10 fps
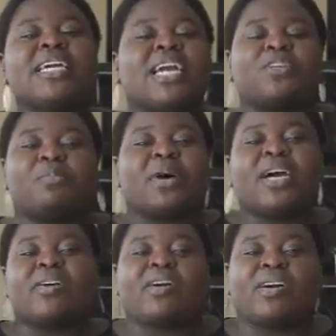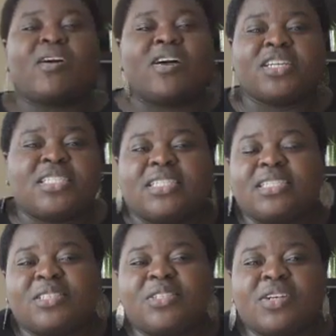and you buy her a car, she
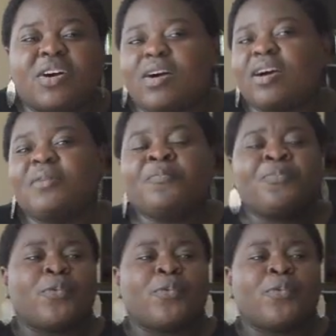needs a new car,